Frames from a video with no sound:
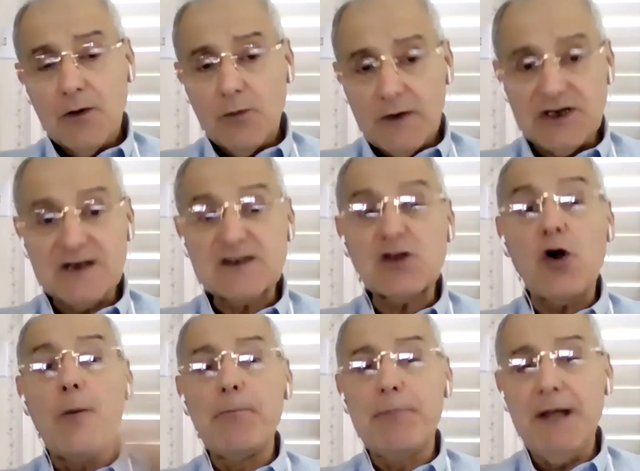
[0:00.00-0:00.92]
which is
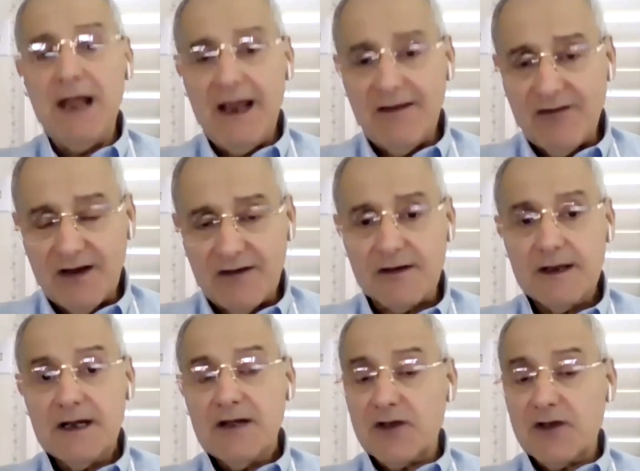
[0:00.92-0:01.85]
completed
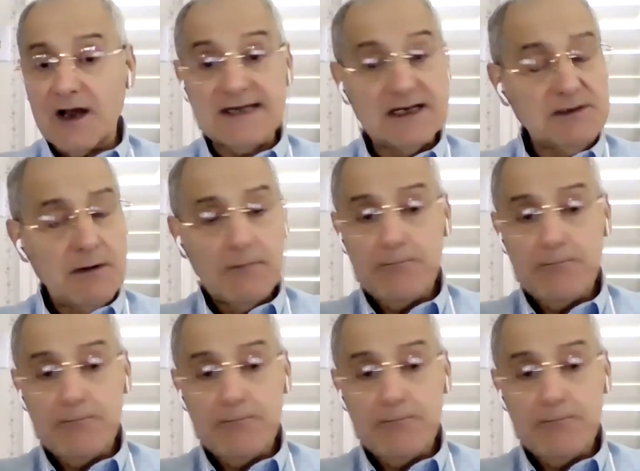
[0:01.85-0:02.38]
translation.